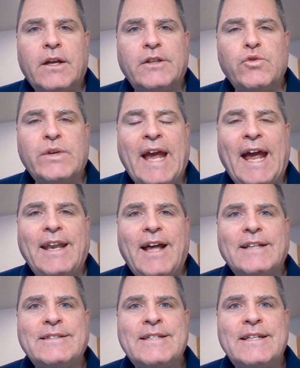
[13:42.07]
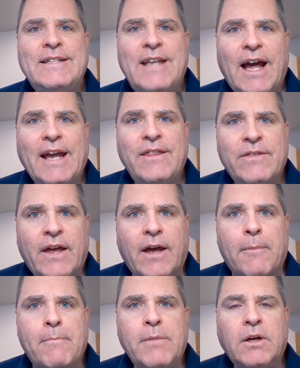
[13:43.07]
You cannot deny
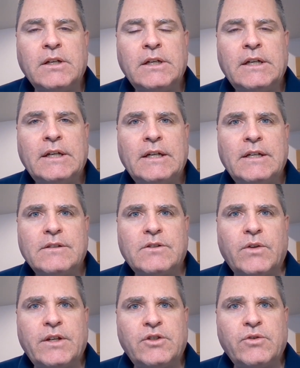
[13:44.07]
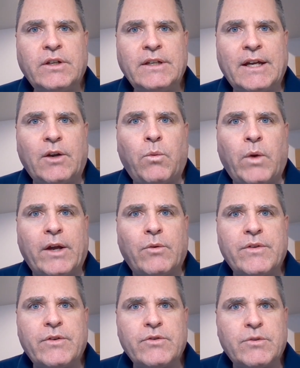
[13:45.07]
them so that you can get away
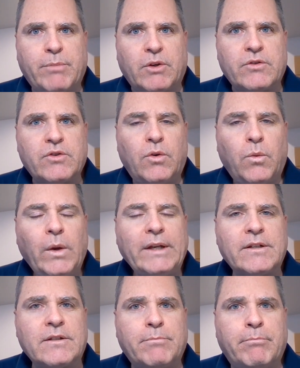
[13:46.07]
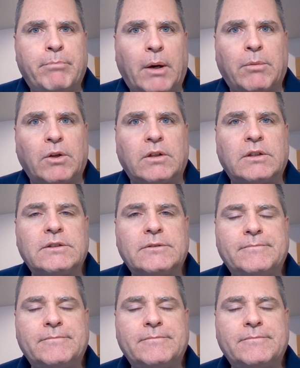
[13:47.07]
with your spiritual witness bubble.